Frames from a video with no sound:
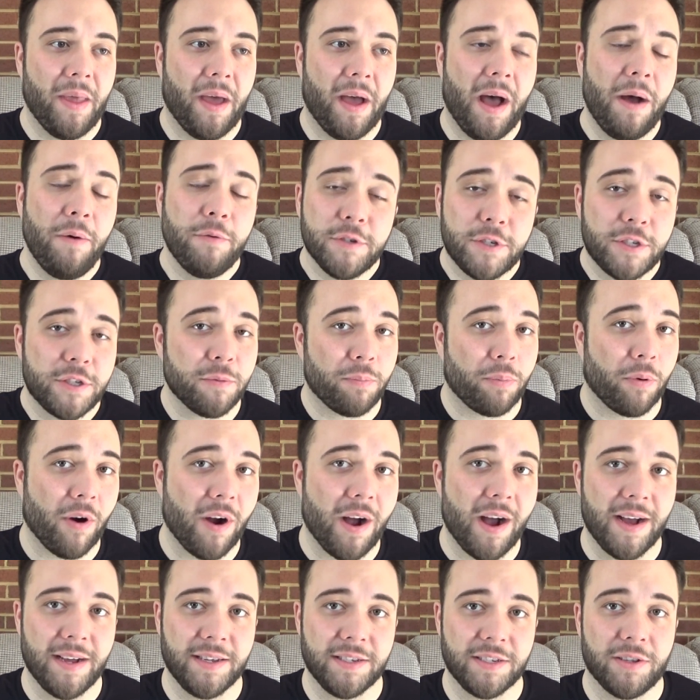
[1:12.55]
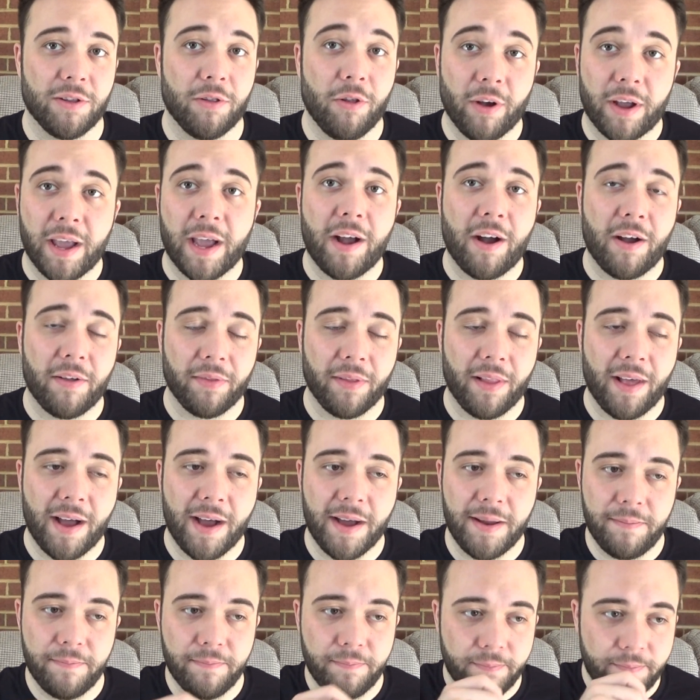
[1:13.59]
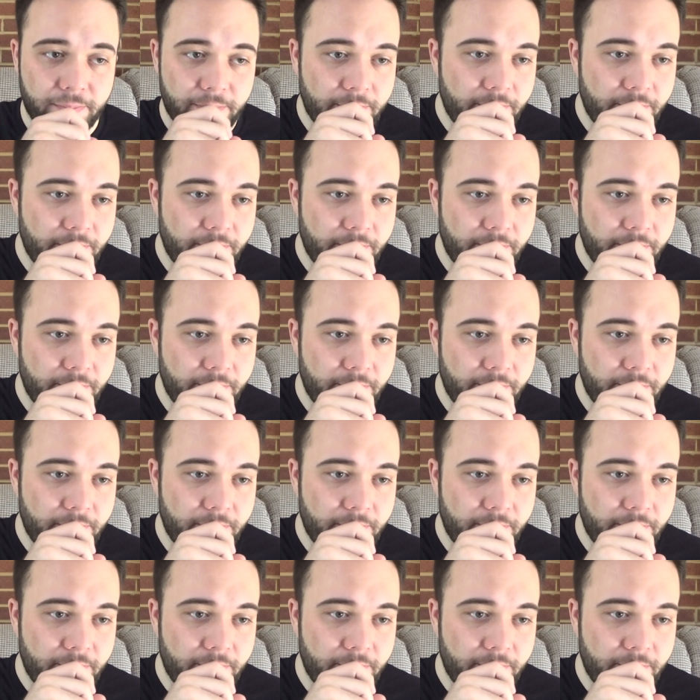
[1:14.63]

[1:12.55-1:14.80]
I was surprised, looking online,